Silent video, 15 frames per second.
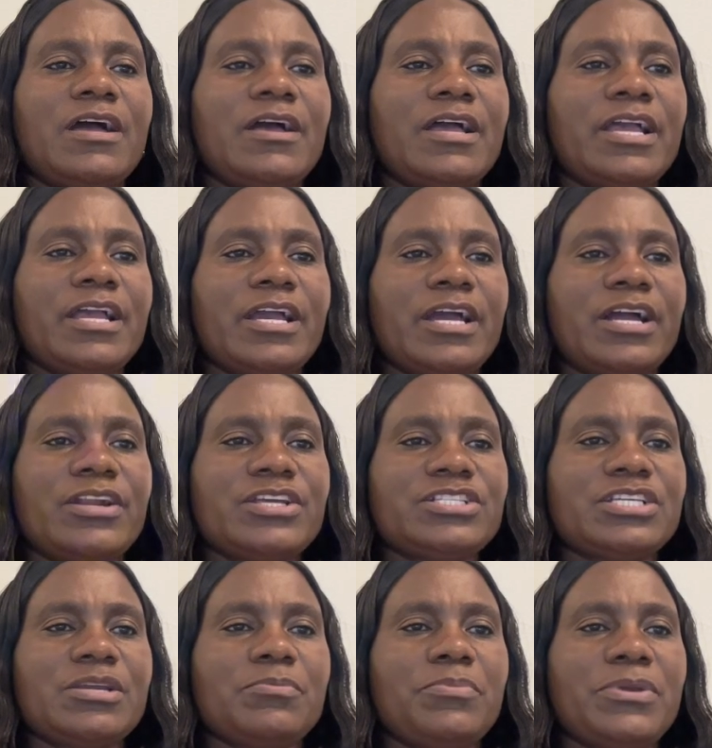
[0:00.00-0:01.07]

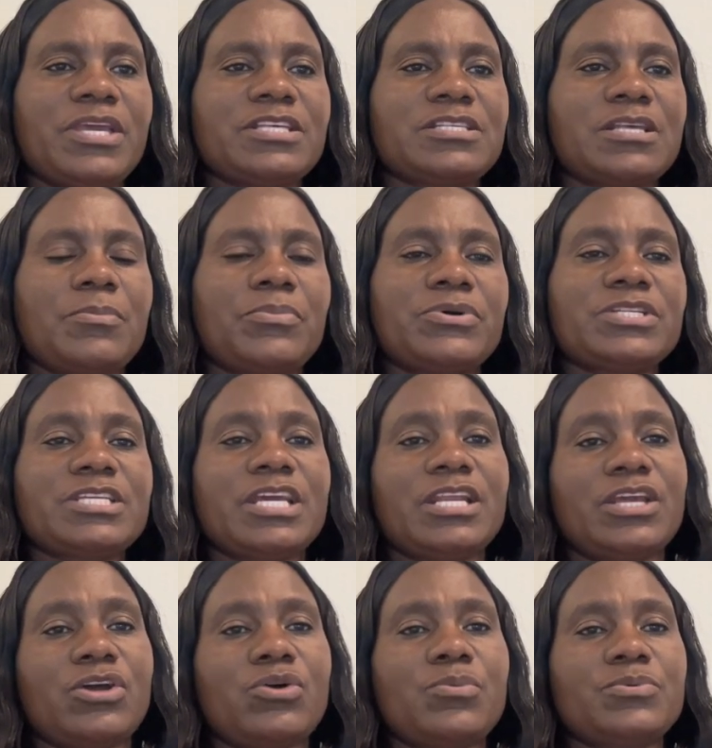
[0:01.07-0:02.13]
encouraging peer support can
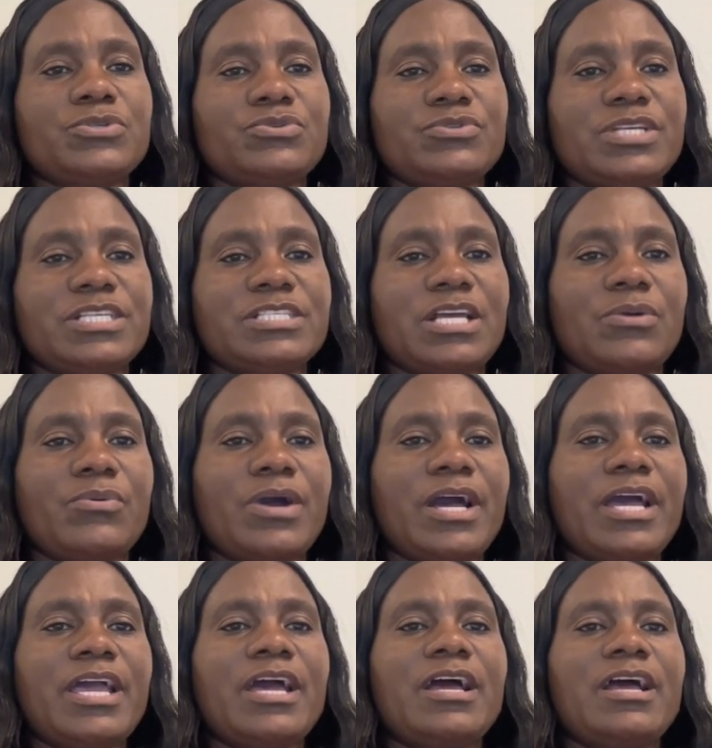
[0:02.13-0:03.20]
help students
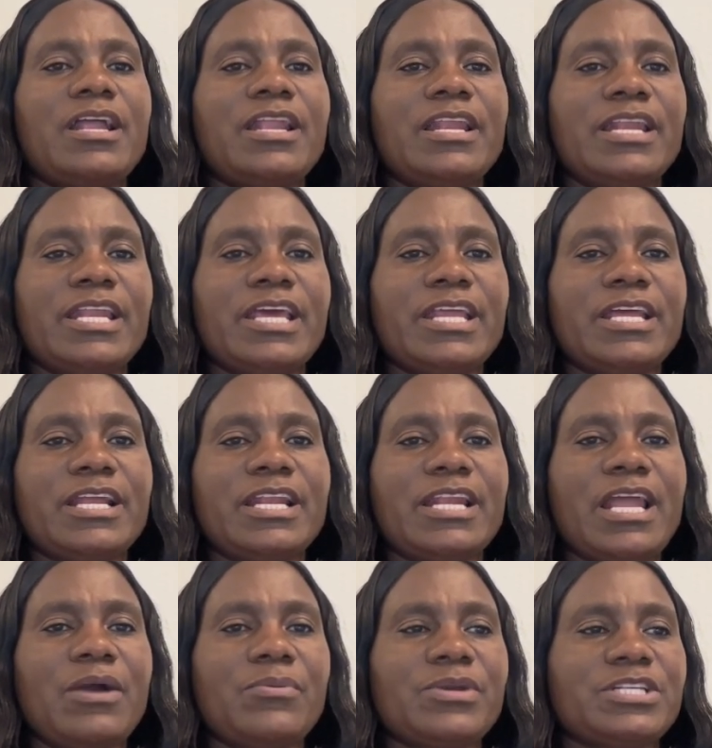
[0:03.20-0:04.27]
acquire
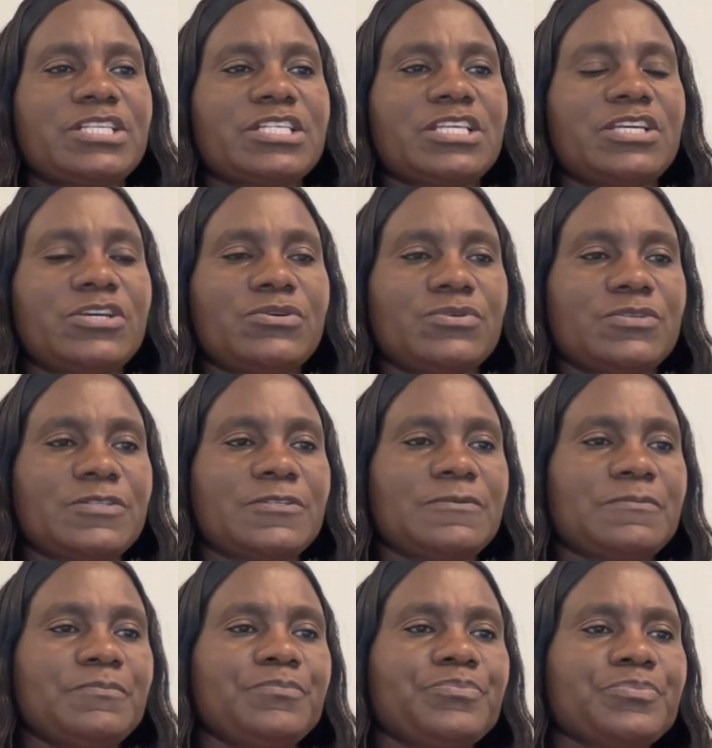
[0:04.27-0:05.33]
language skills.
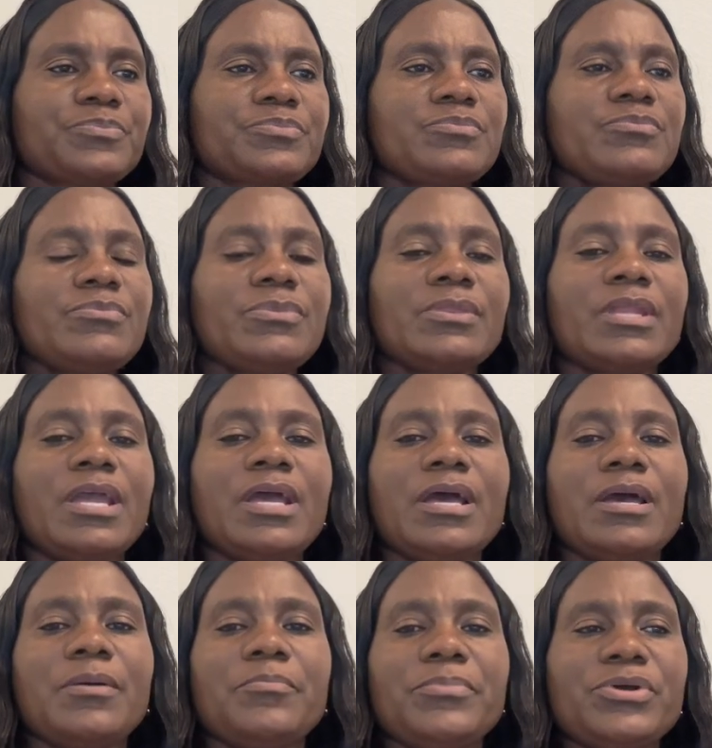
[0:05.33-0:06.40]

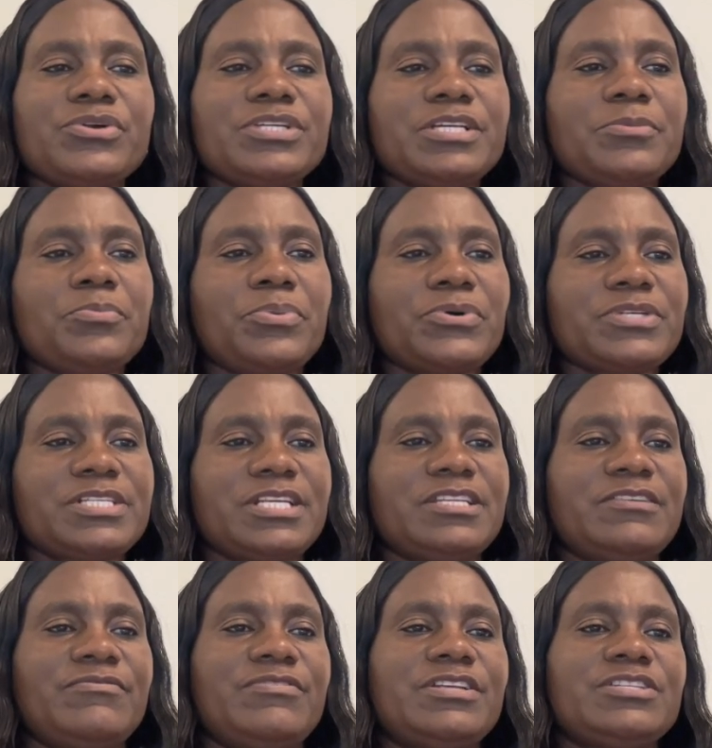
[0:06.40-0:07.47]
Building
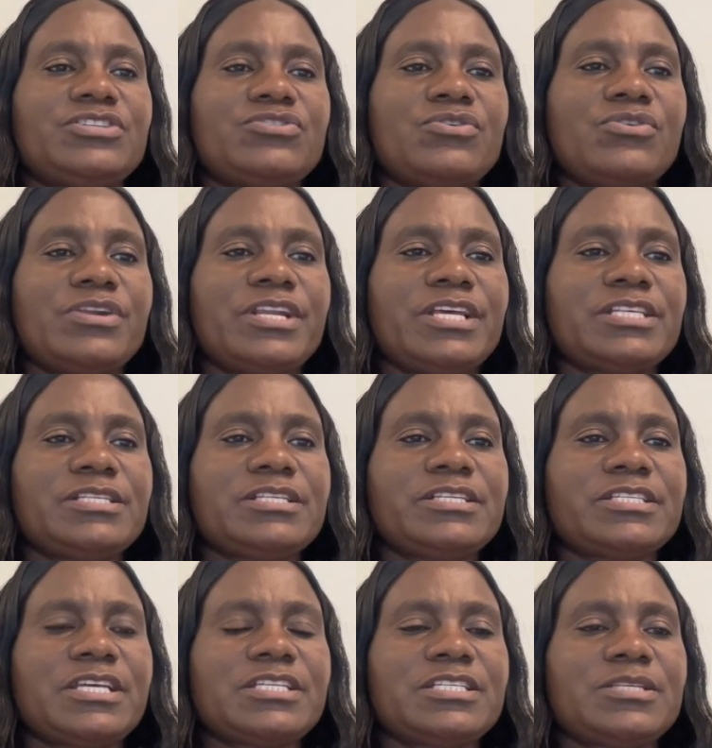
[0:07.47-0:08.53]
positive and strong
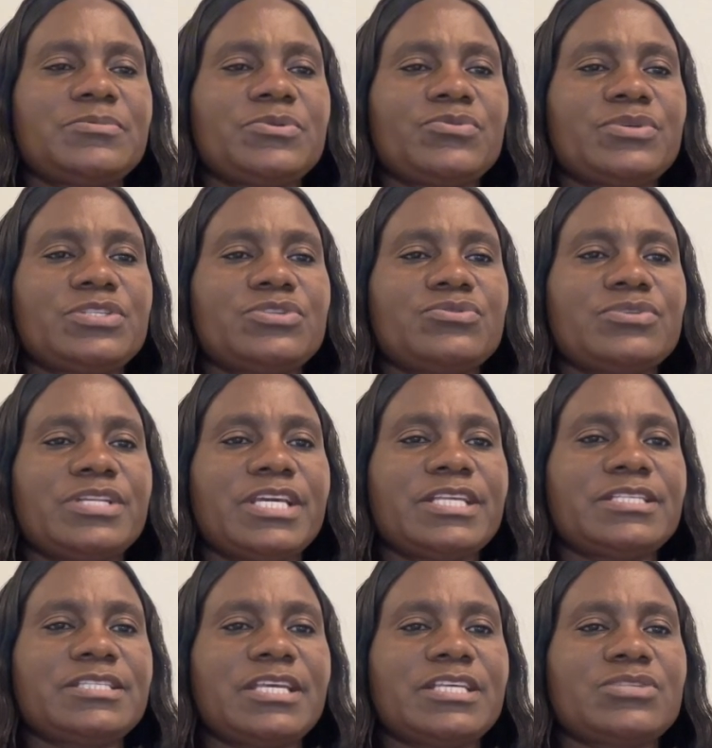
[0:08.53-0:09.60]
relationships with
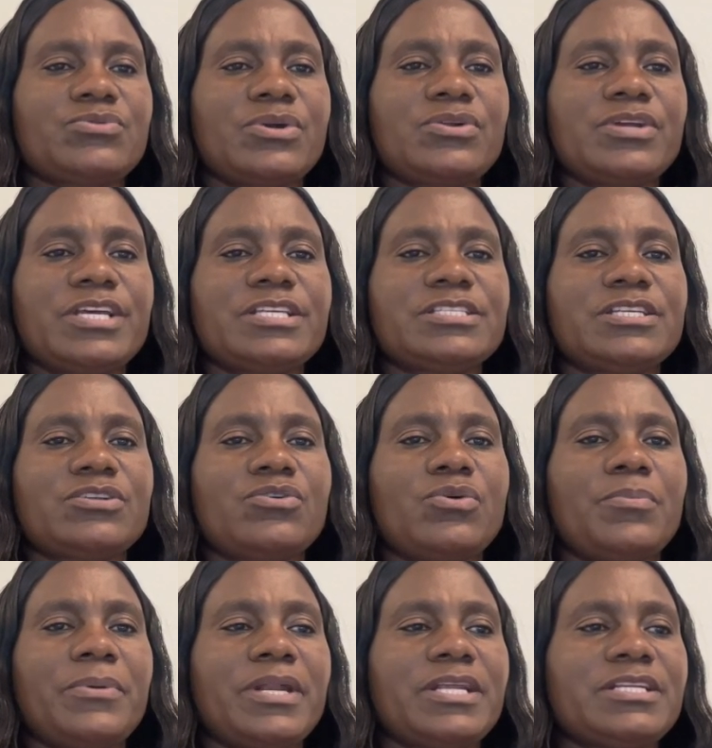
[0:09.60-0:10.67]
students, as well as
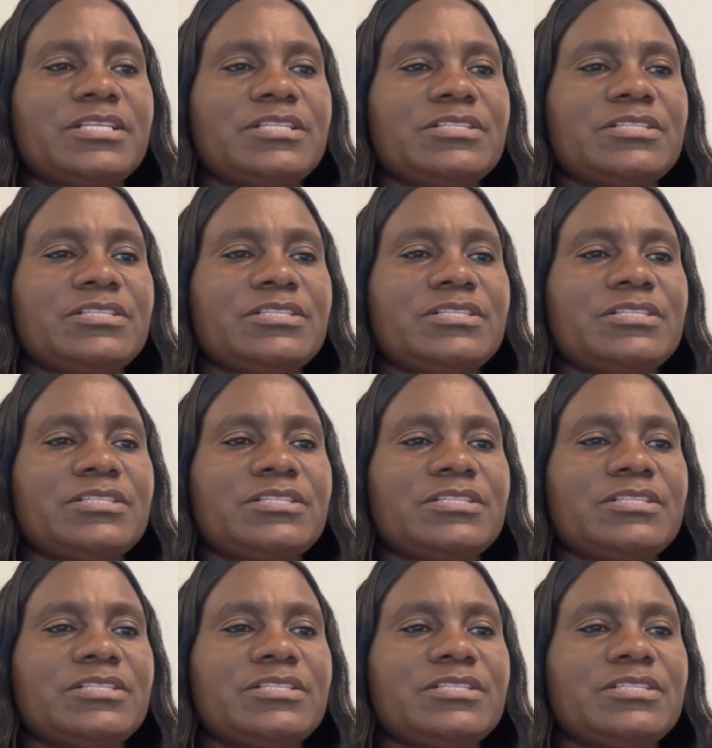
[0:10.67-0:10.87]
incorporating